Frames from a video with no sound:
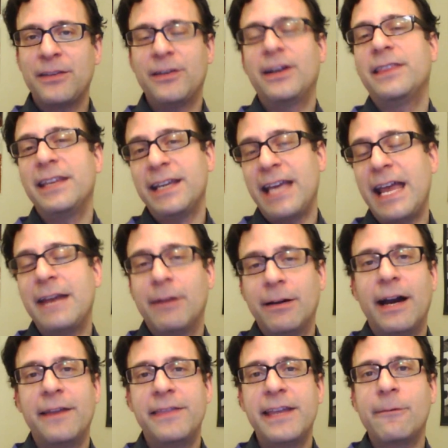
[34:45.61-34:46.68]
So I think,
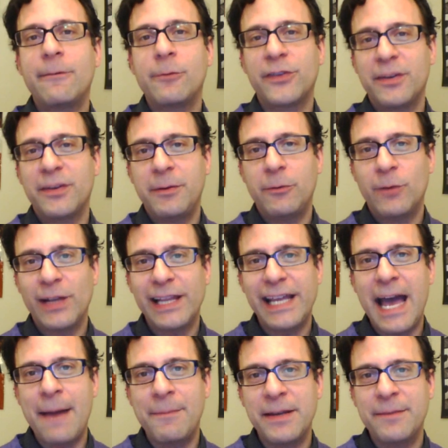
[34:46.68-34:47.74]
anyway, I think everyone's going to be
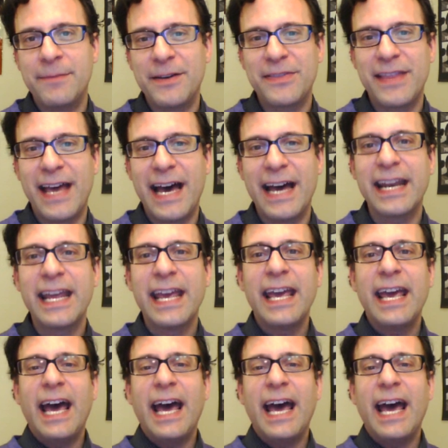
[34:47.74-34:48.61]
really happy about that.